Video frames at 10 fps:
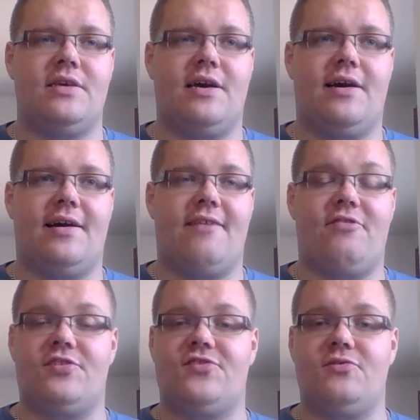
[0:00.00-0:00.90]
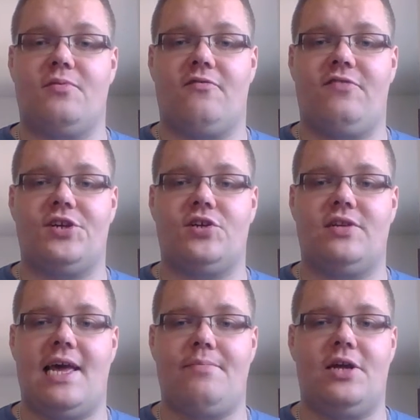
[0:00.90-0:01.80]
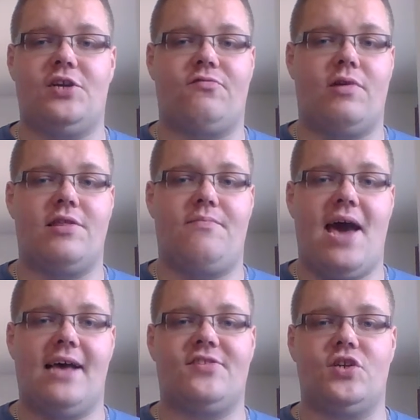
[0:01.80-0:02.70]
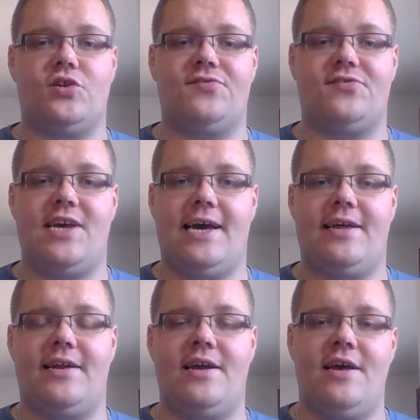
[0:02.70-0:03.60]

if it's superficial damage, if one of the passengers is hit.